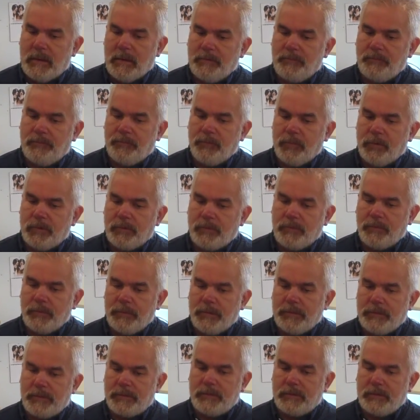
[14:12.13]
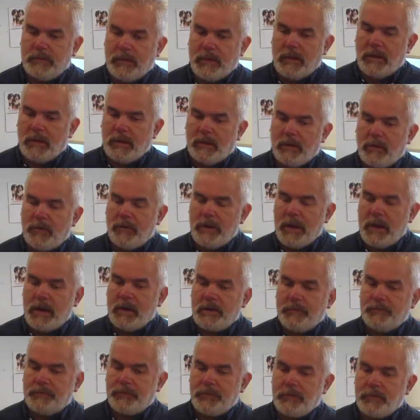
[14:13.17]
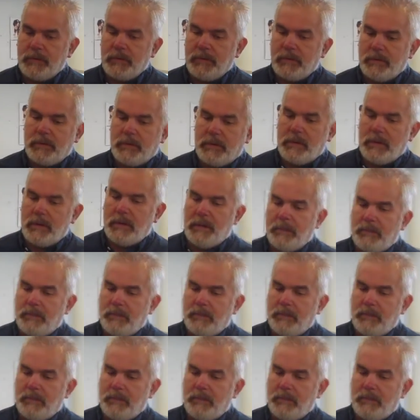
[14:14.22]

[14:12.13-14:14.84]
I've worked with a choreographer